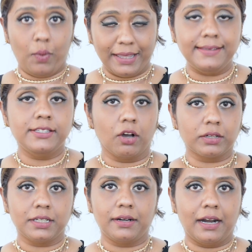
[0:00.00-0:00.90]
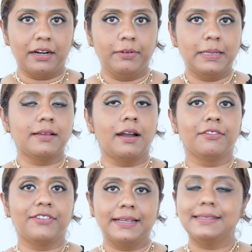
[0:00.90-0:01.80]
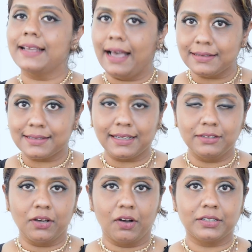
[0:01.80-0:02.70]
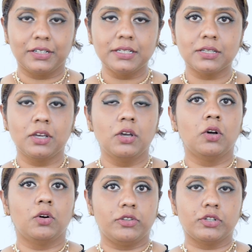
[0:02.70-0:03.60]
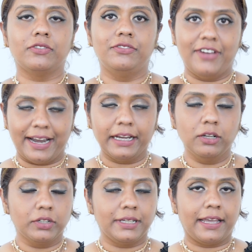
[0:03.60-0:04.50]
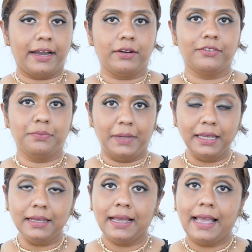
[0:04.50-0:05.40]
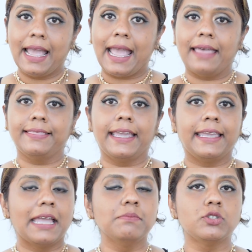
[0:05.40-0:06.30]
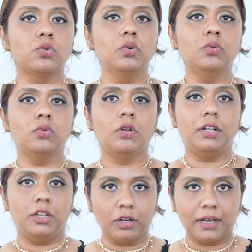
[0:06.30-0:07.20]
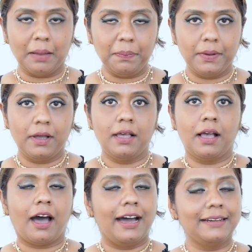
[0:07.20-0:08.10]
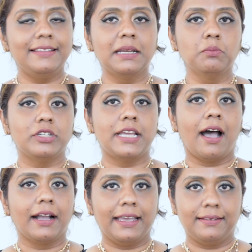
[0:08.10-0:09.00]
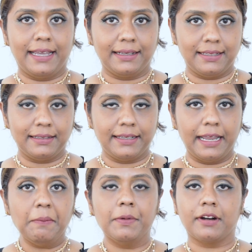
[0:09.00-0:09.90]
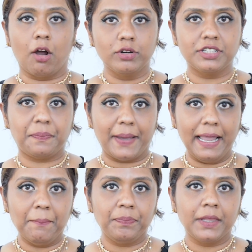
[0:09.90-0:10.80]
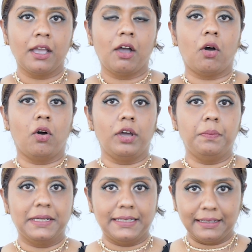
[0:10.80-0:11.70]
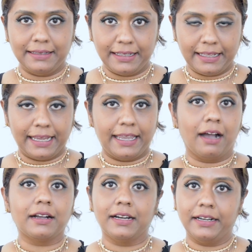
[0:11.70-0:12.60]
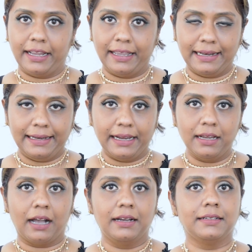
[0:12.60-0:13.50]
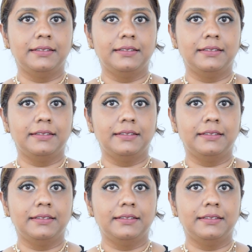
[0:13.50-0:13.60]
With Dr. Arvind, our fantastic doctors who took very good care of me, and they came to look up. Har din mujhe aake dekhte the rounds pe, aur batate the kya karne ke liye, agar